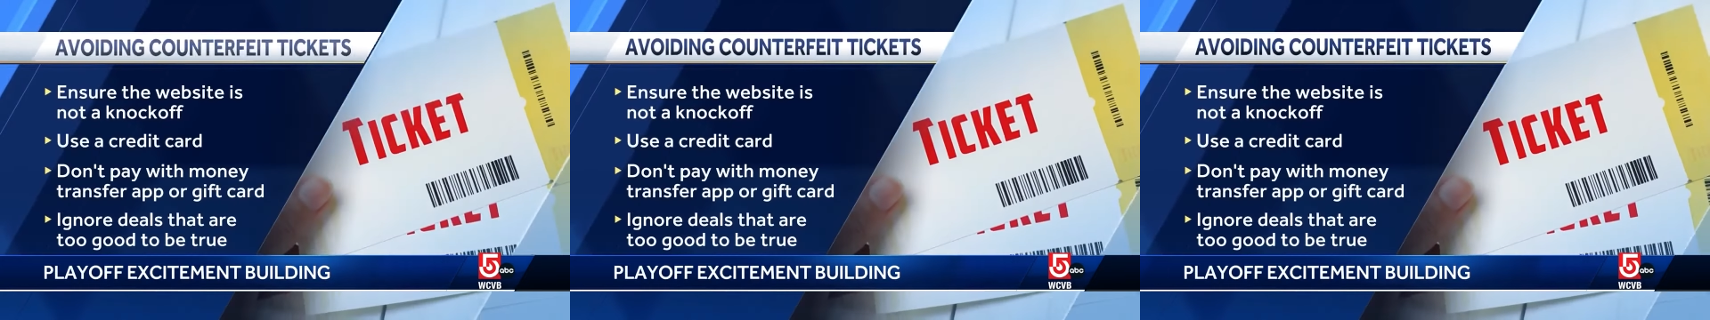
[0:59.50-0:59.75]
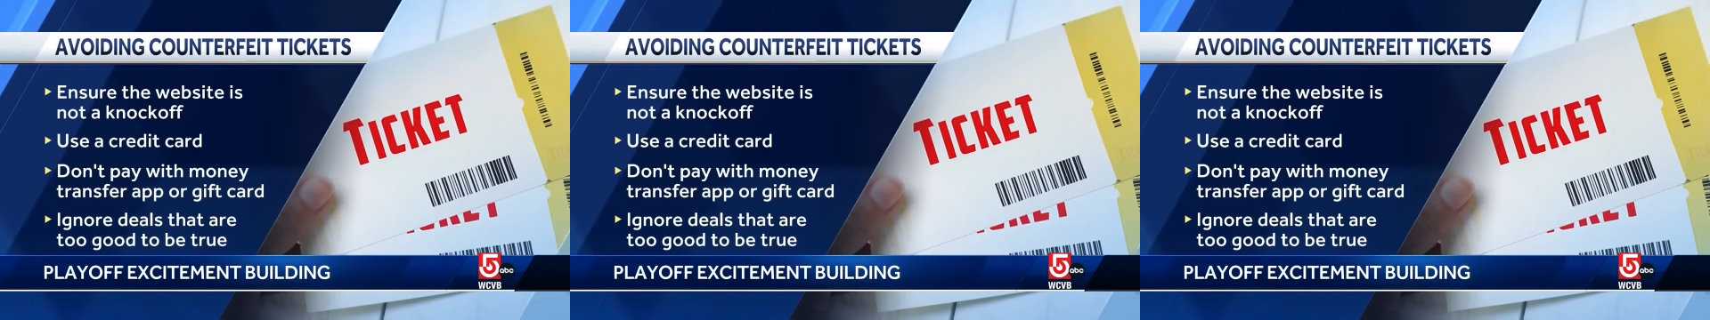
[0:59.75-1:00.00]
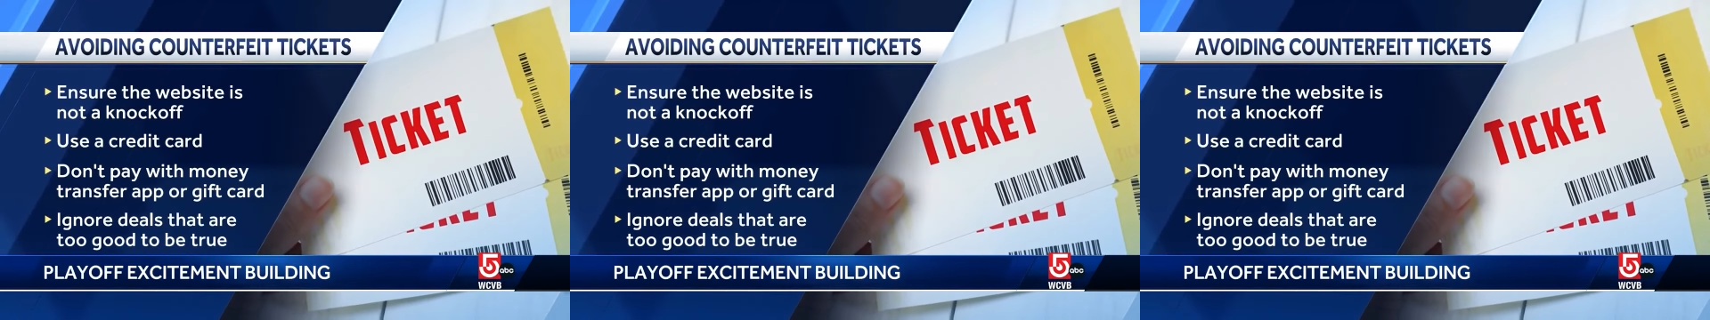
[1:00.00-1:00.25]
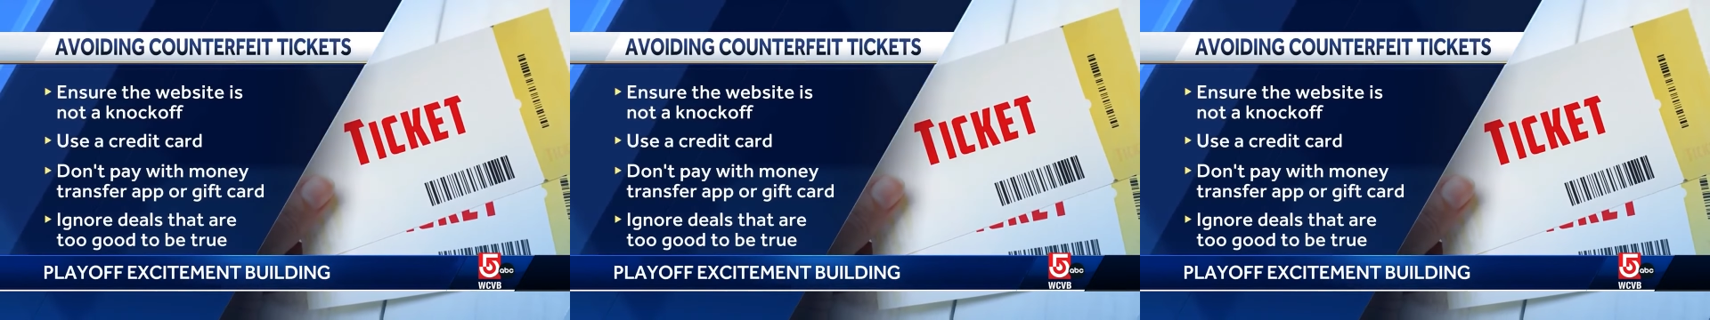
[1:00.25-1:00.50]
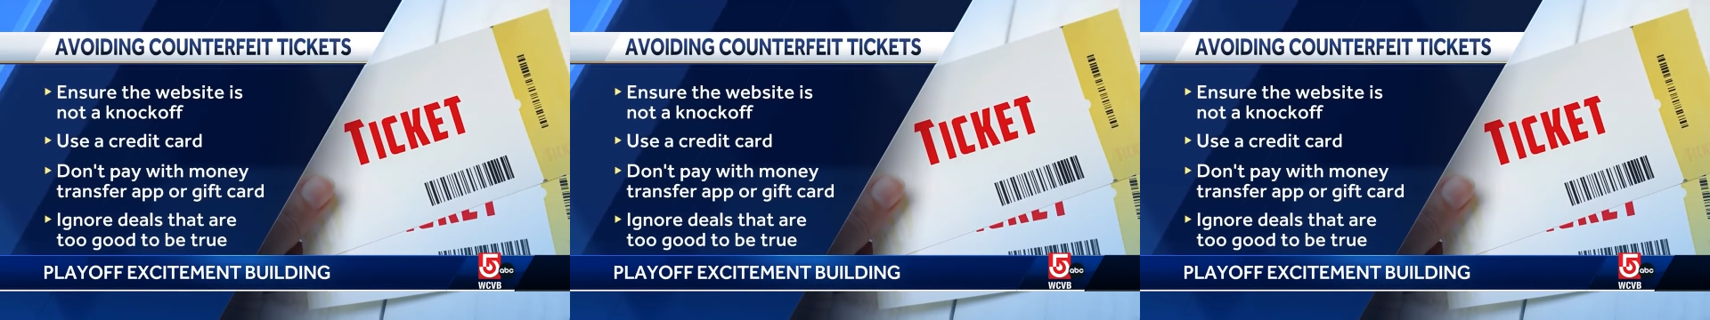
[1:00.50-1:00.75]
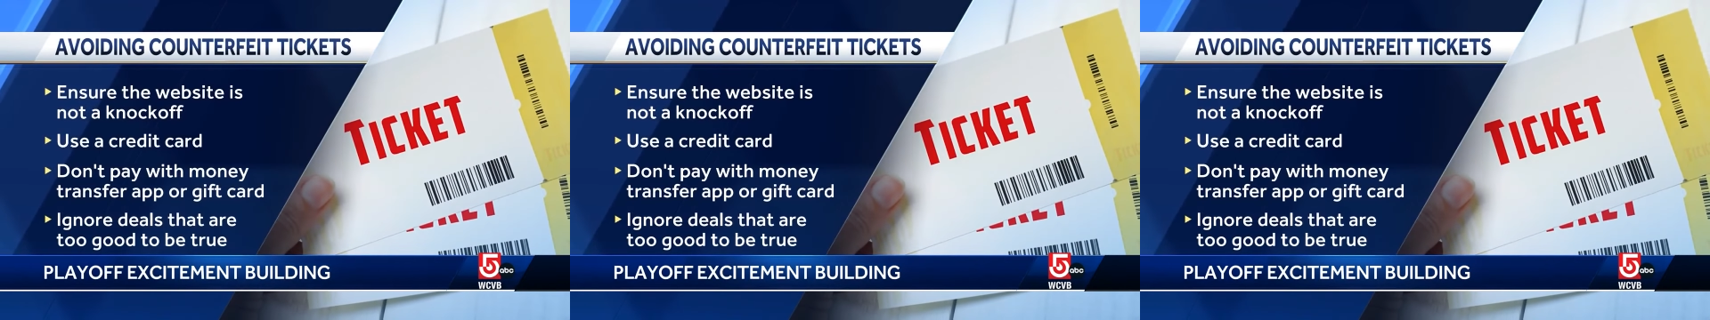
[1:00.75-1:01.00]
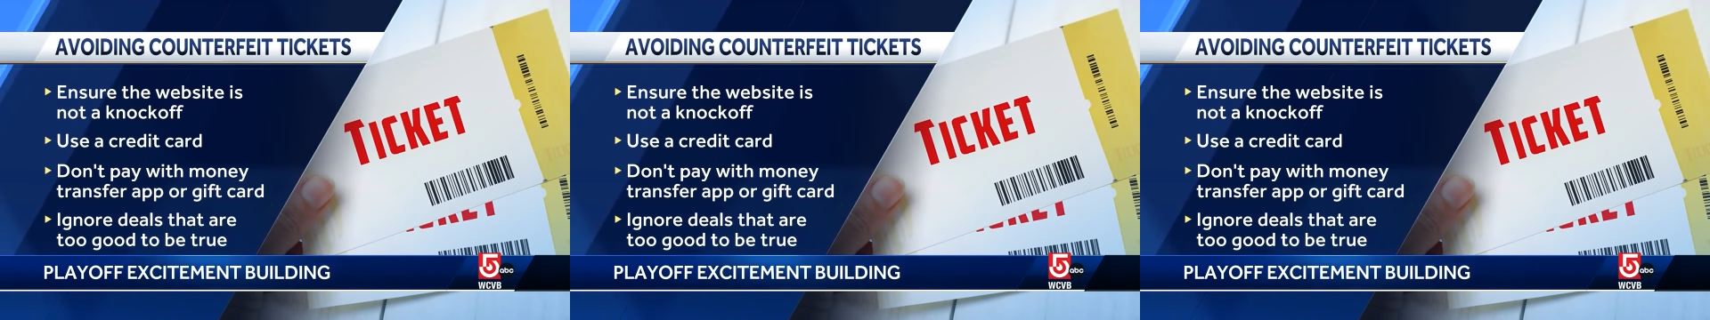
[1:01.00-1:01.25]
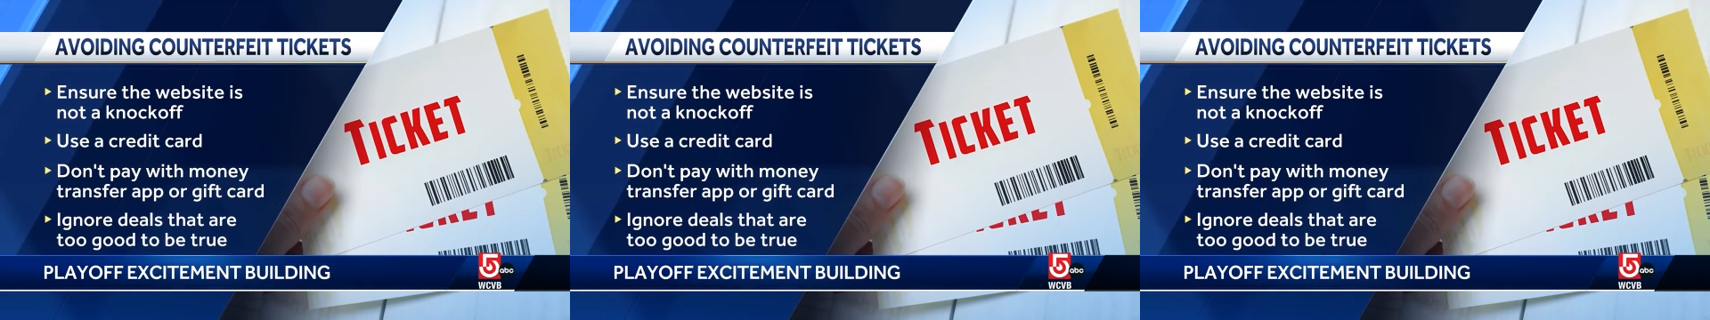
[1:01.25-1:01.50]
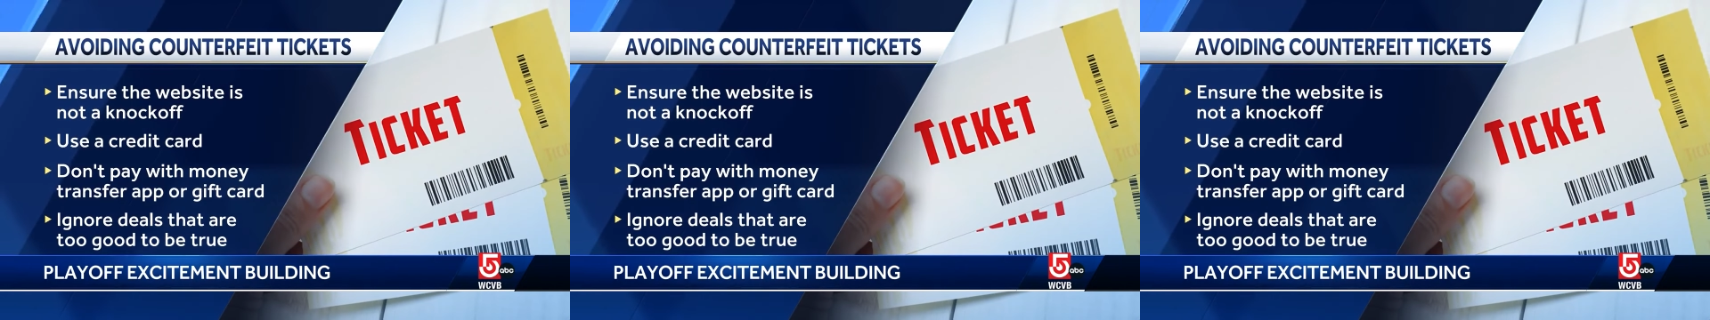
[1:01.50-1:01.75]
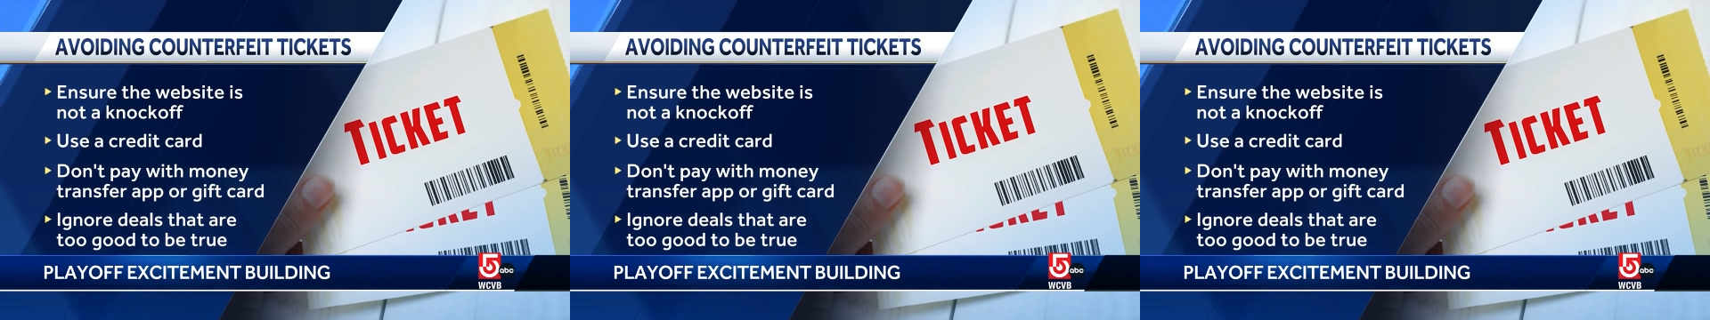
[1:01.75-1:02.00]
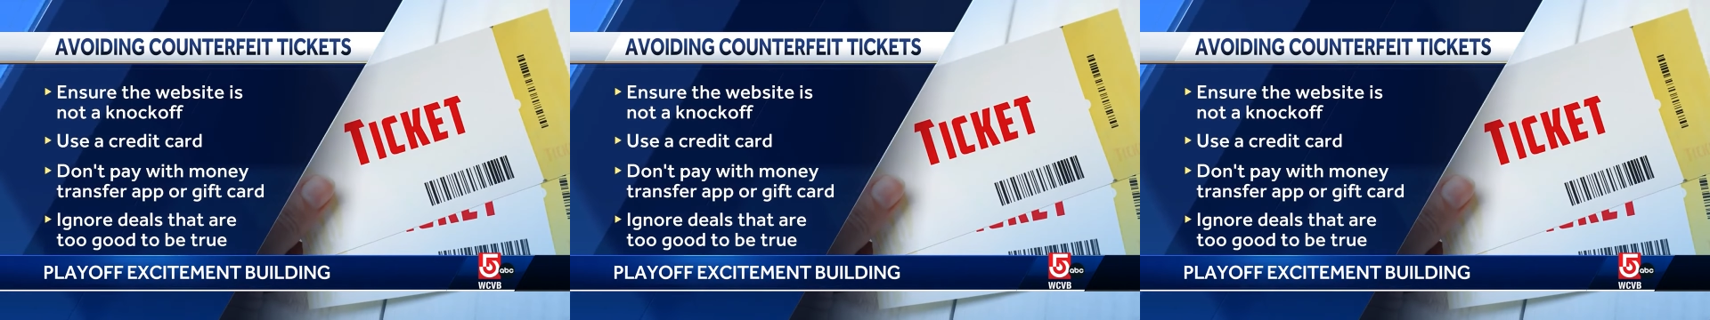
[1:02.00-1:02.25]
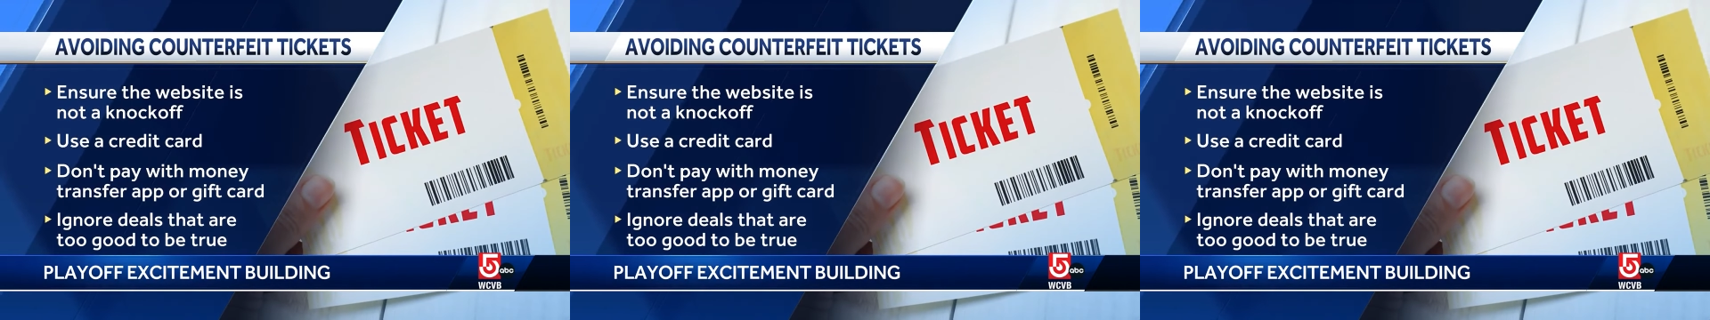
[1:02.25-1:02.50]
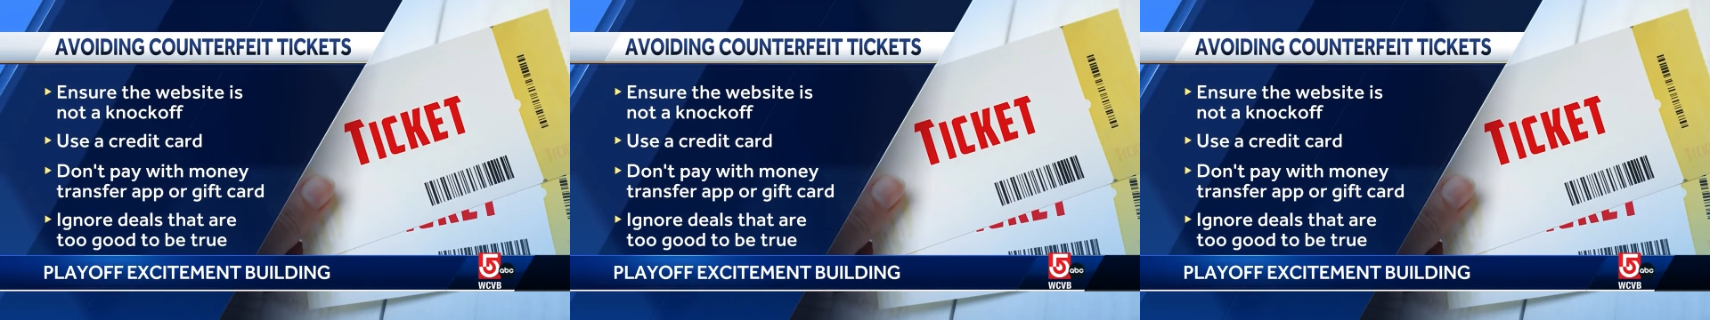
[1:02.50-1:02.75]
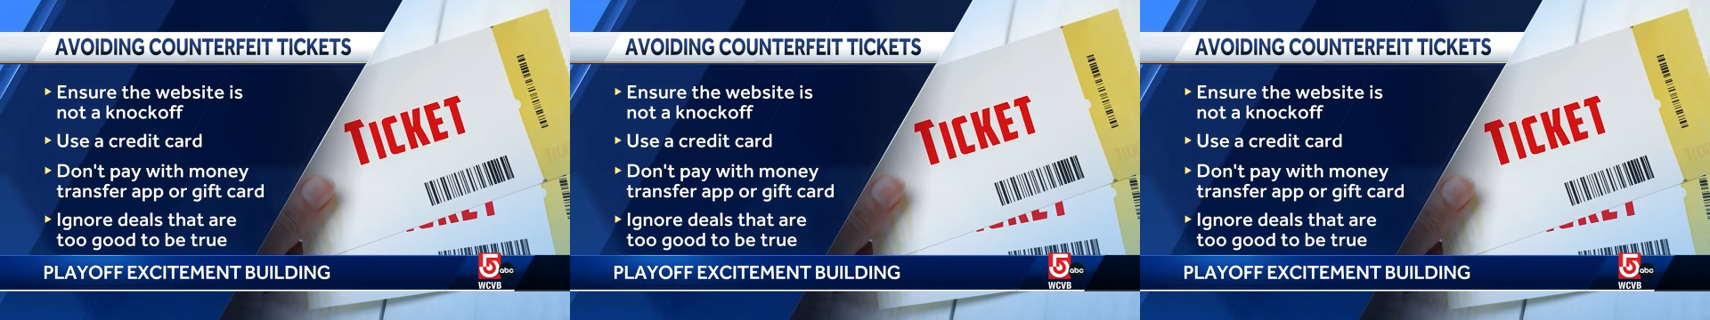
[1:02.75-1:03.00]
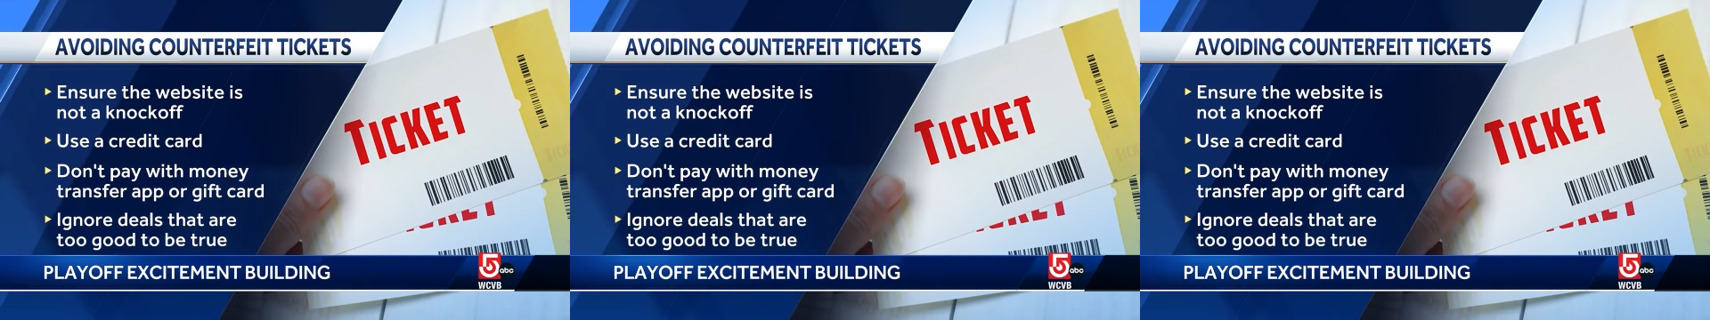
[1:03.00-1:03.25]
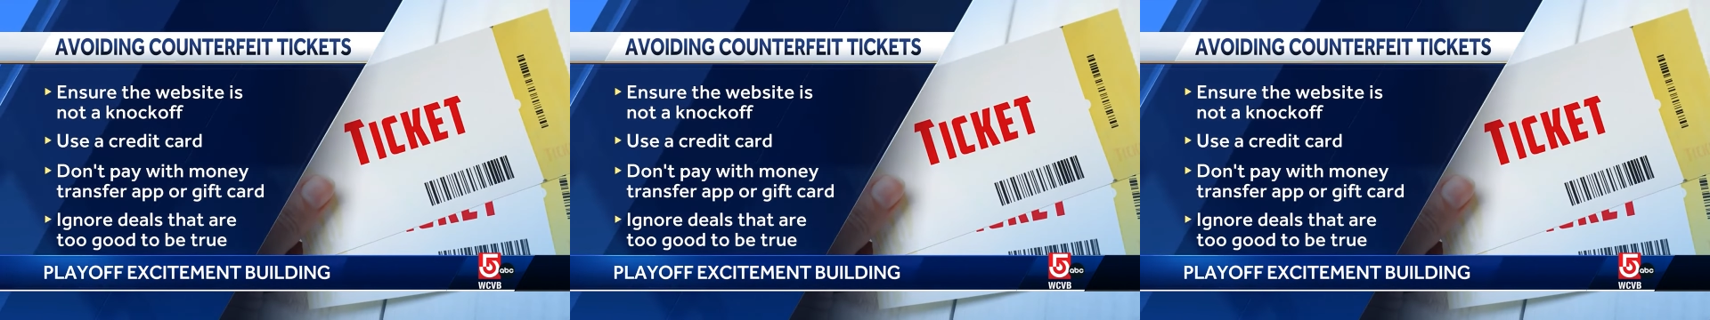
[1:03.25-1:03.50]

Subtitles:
[unreadable: no face in view]